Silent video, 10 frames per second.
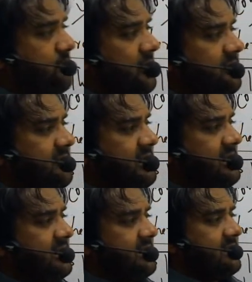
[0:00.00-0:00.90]

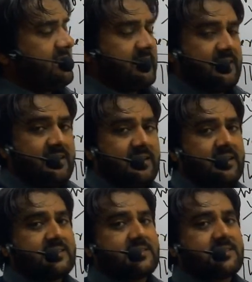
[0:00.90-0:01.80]
poetry
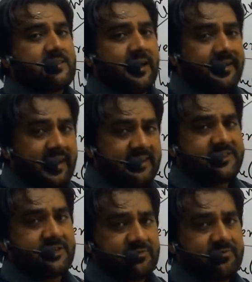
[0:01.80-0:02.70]
is
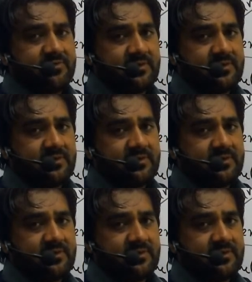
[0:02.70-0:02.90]
connective,